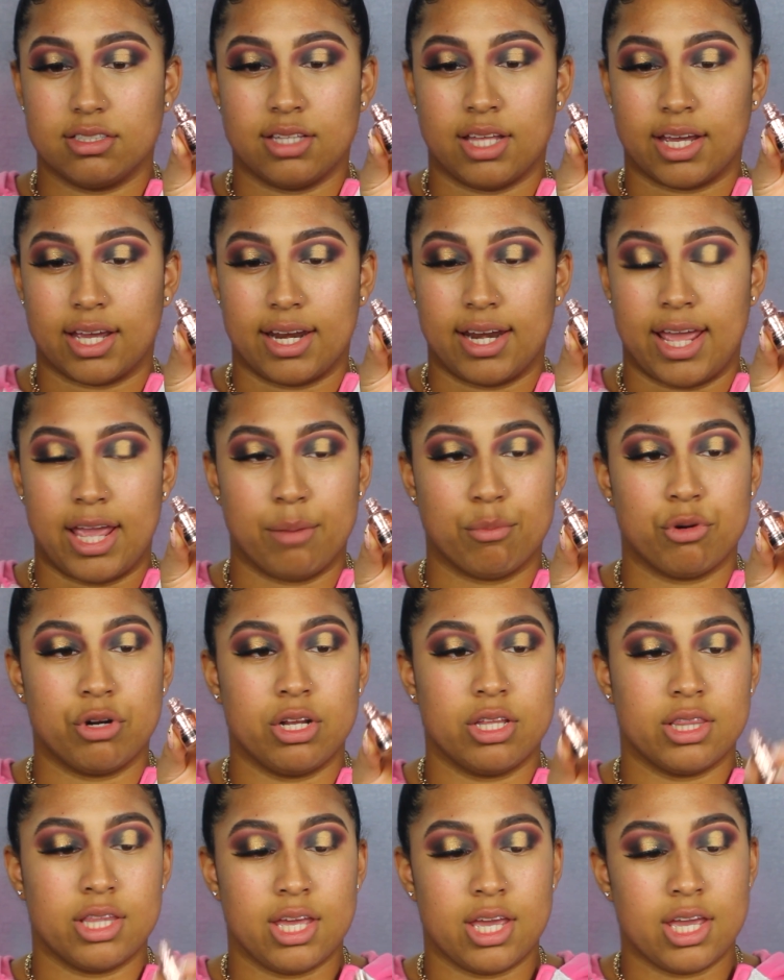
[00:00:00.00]
name or
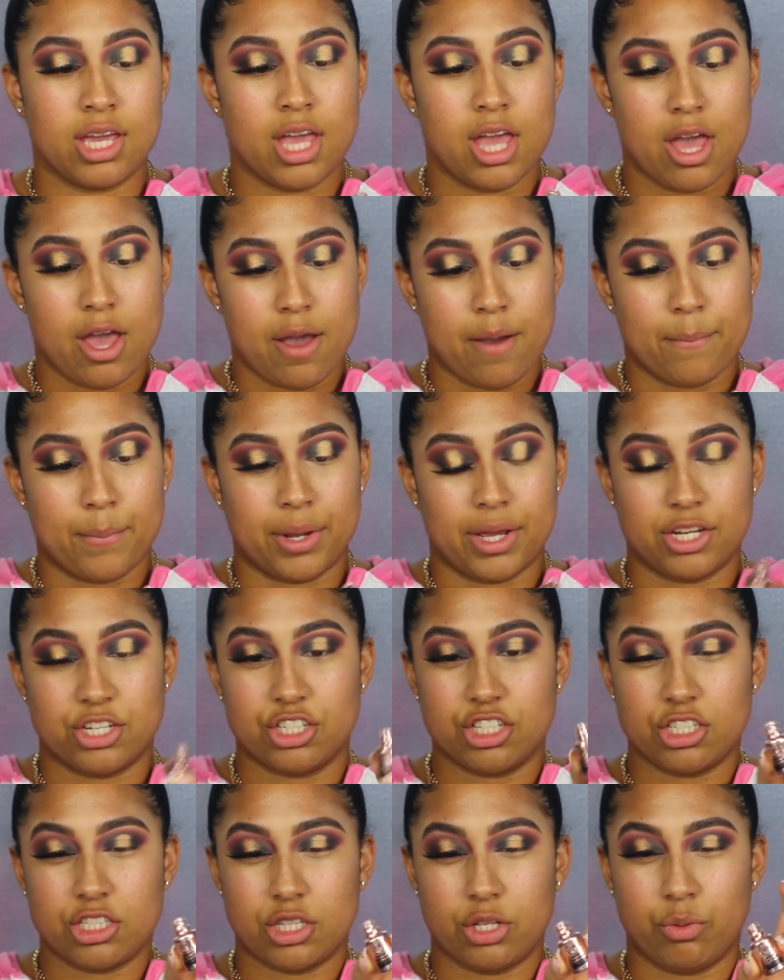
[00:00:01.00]
anything, but
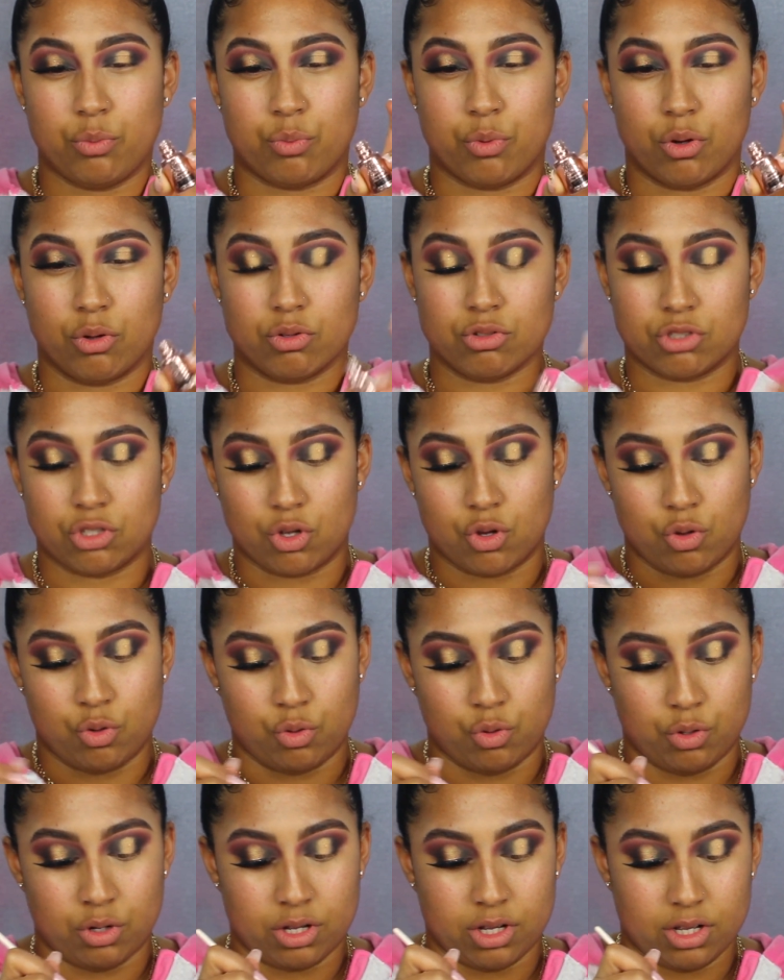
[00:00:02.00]
it's just the rose
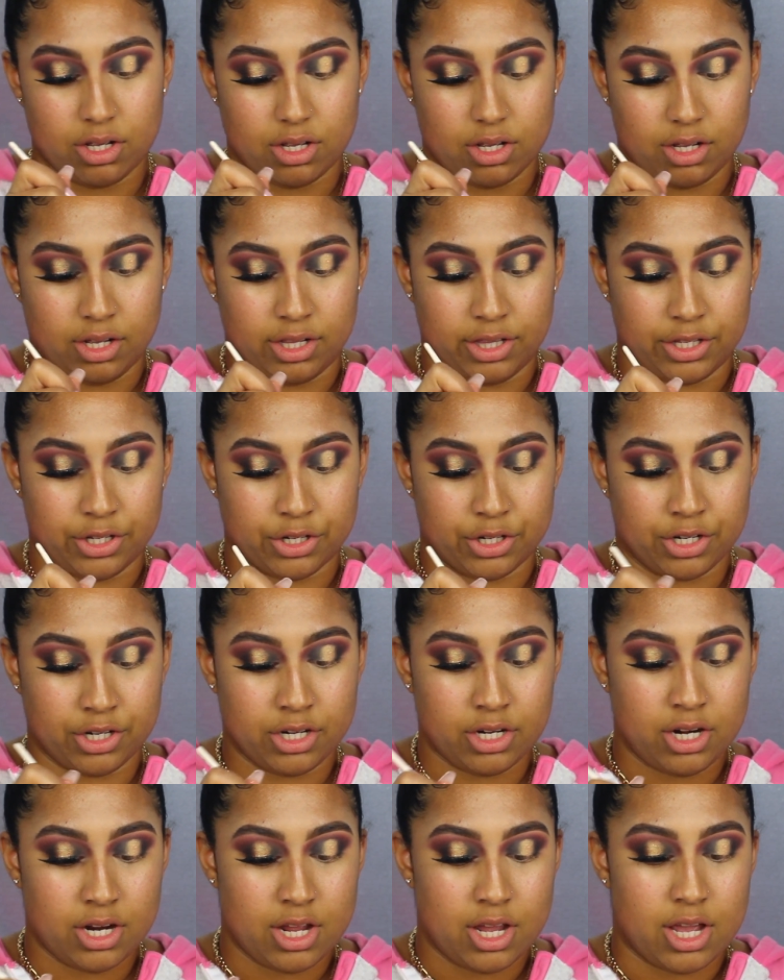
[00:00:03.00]
gold
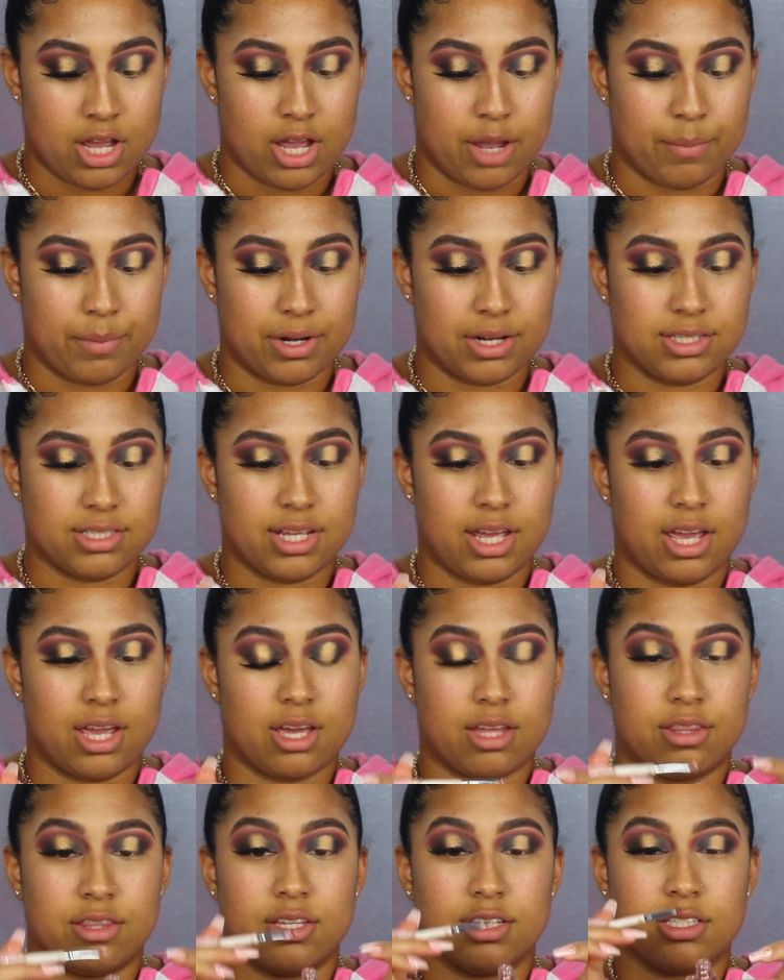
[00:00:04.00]
glitter. I'm going to
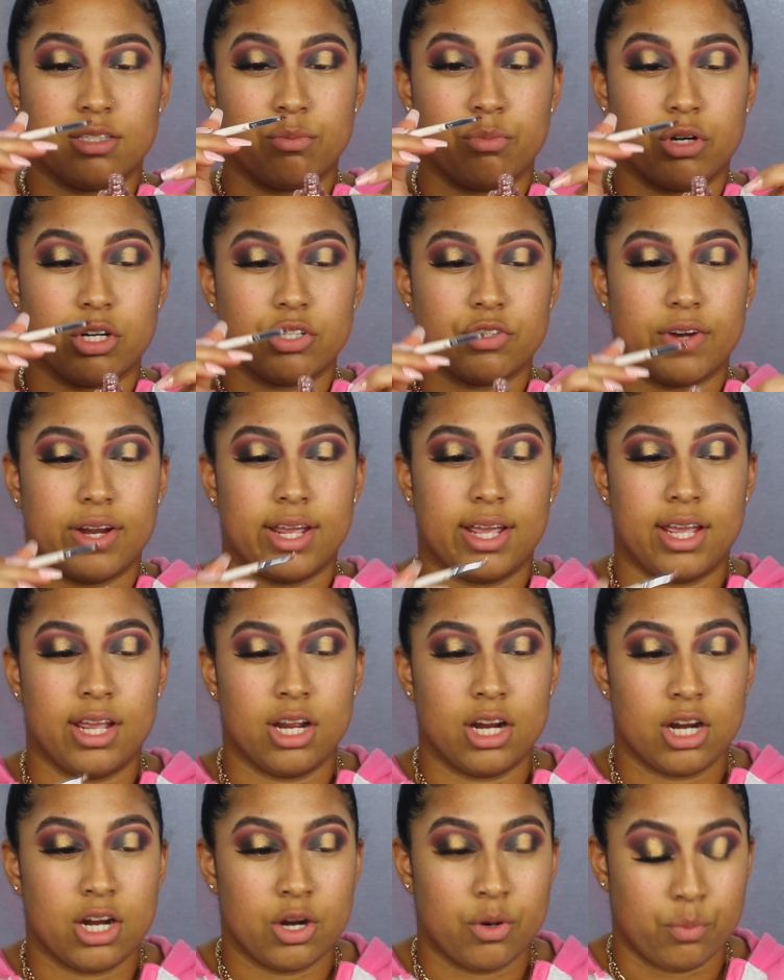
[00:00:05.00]
take this brush right
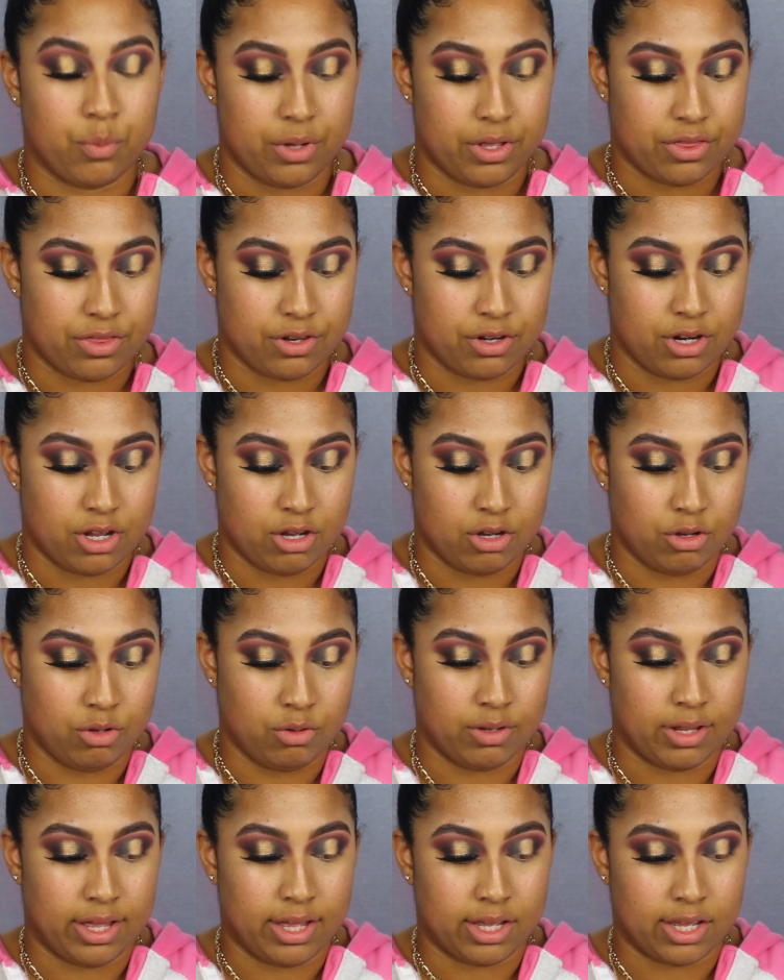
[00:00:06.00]
here with no
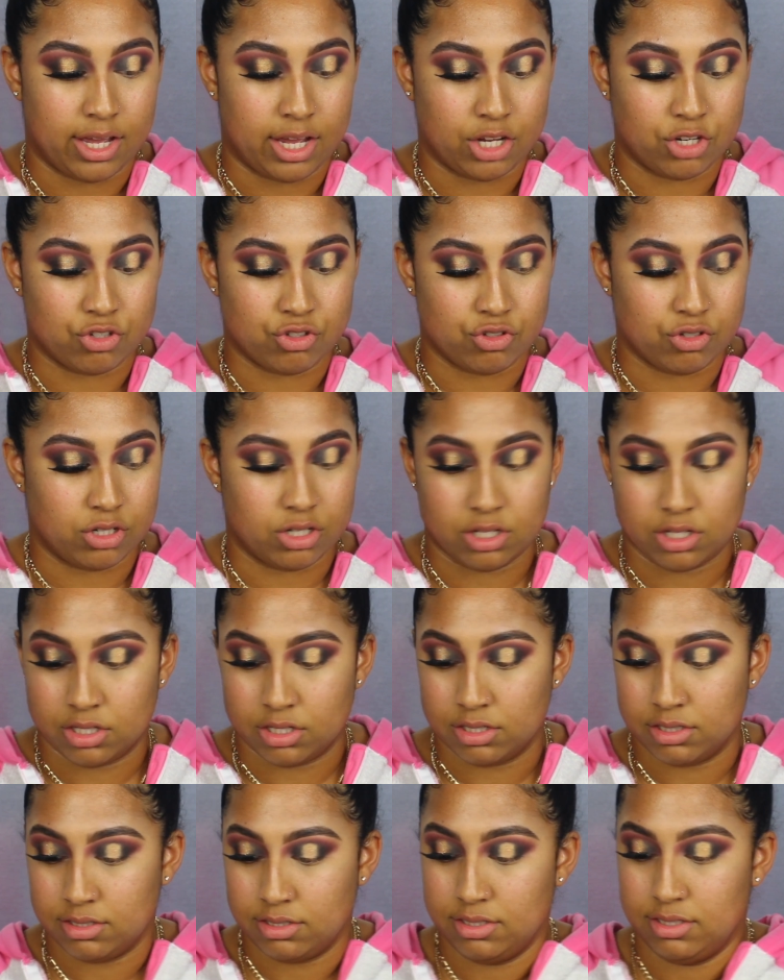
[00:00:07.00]
like
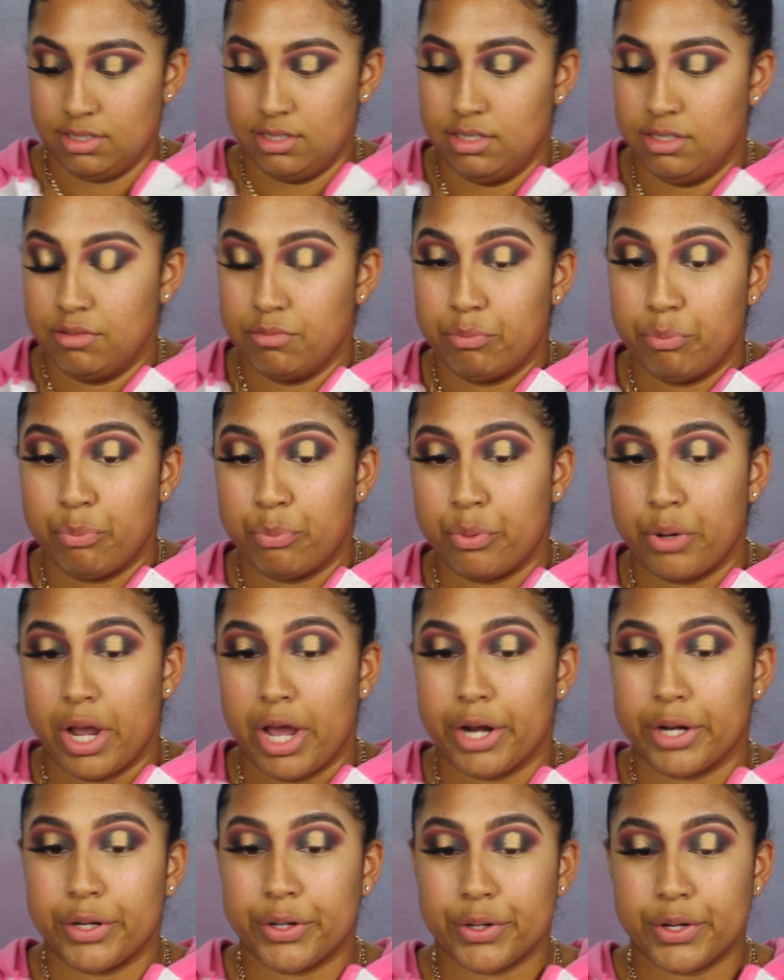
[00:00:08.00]
extra
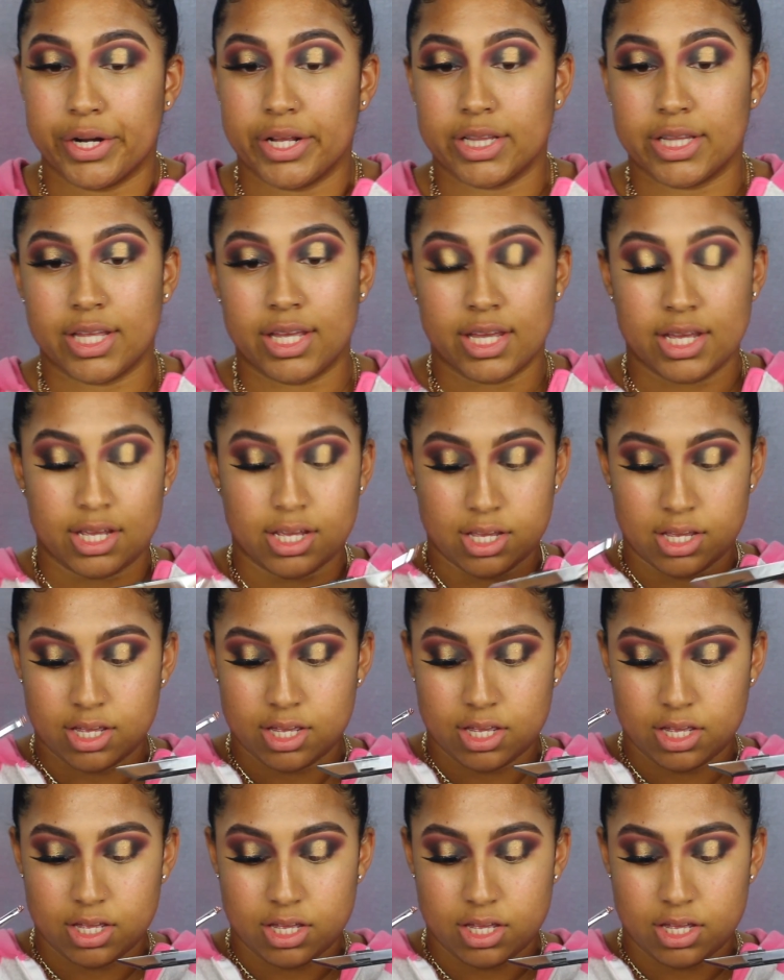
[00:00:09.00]
product or anything.